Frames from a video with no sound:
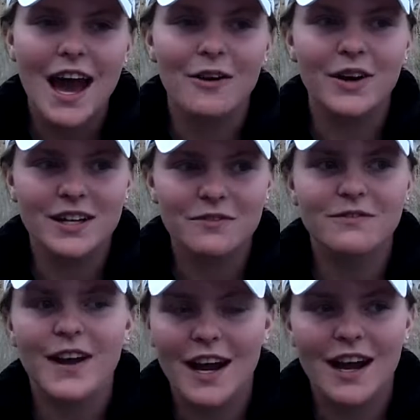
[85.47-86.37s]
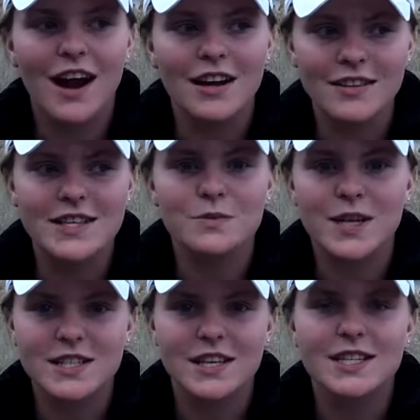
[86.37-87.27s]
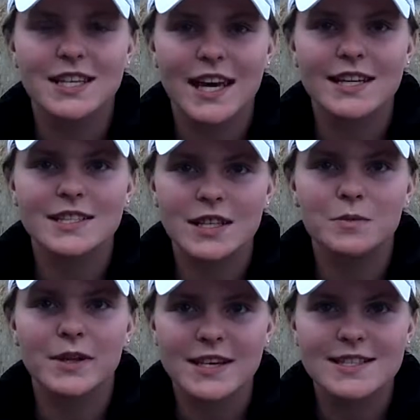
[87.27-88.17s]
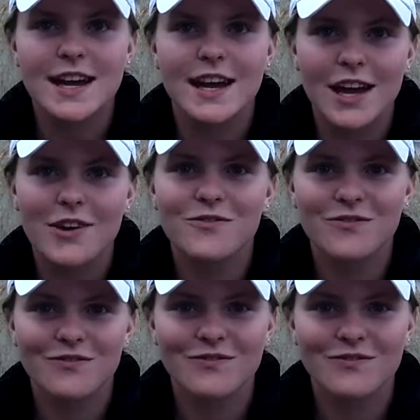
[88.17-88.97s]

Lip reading: I worked very hard this winter to get to the place I am.